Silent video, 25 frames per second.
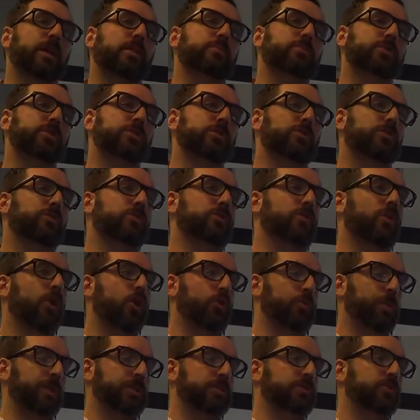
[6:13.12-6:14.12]
them to
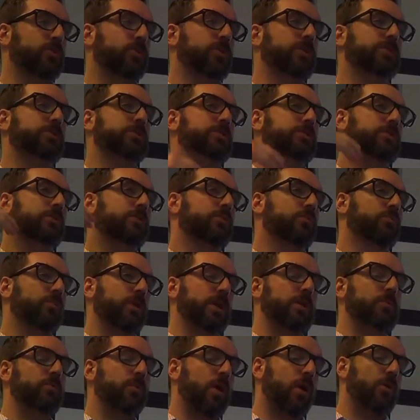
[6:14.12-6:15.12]
open source,
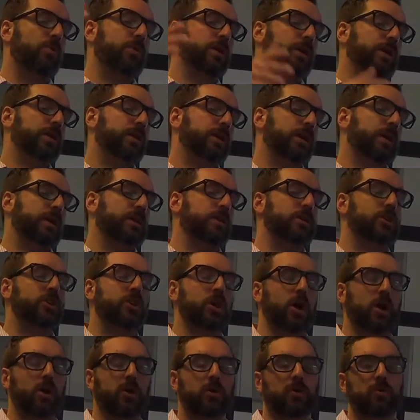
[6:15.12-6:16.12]
rewrote it in
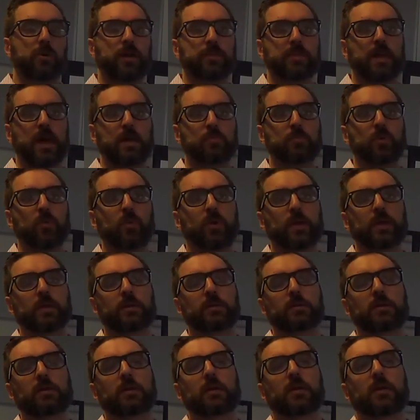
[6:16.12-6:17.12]
Go at that
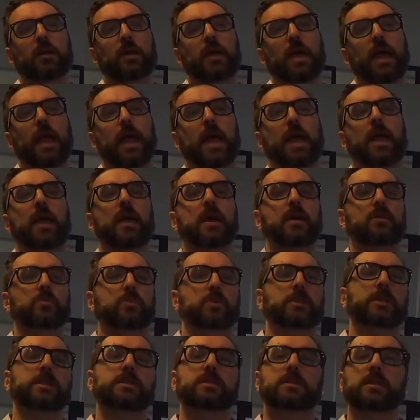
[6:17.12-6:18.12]
point, and
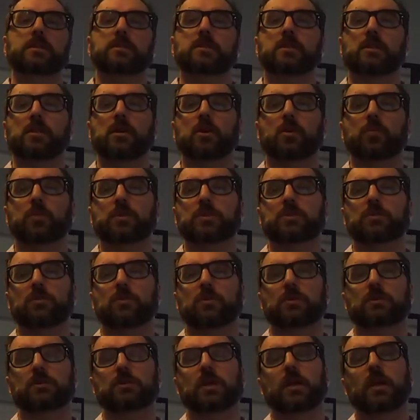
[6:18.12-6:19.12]
released it to the open
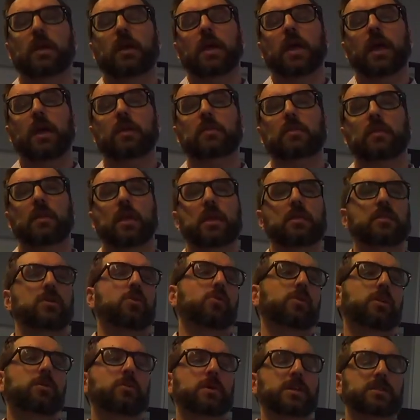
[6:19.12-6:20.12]
source. And, and the
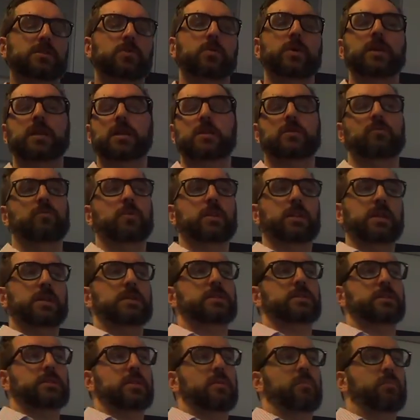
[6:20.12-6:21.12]
only reason we didn't
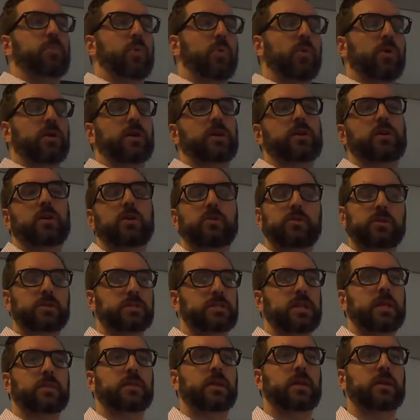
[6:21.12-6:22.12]
release the Borg code,
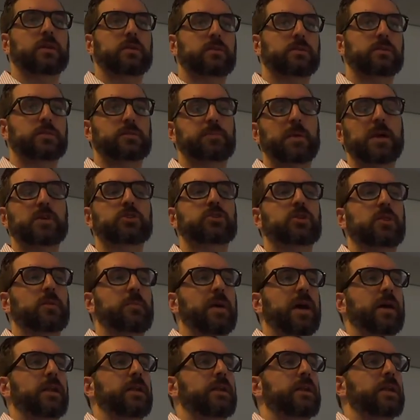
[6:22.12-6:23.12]
there's nothing special
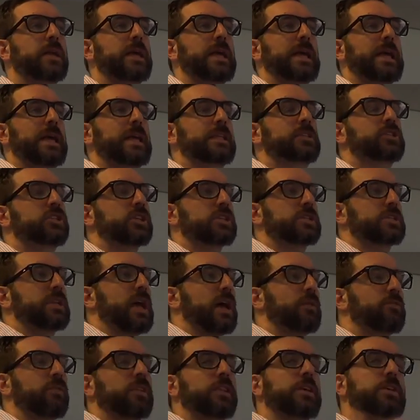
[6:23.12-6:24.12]
about it, it's just
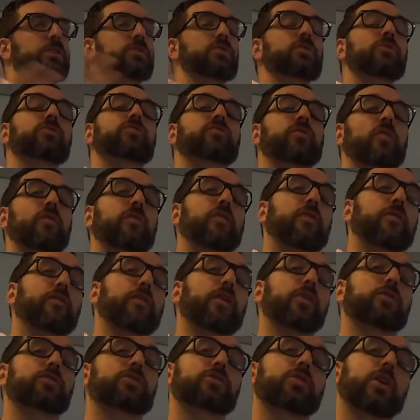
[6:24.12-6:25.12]
not really useful for
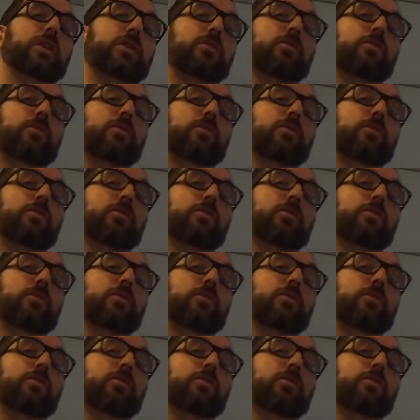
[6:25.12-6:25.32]
folks that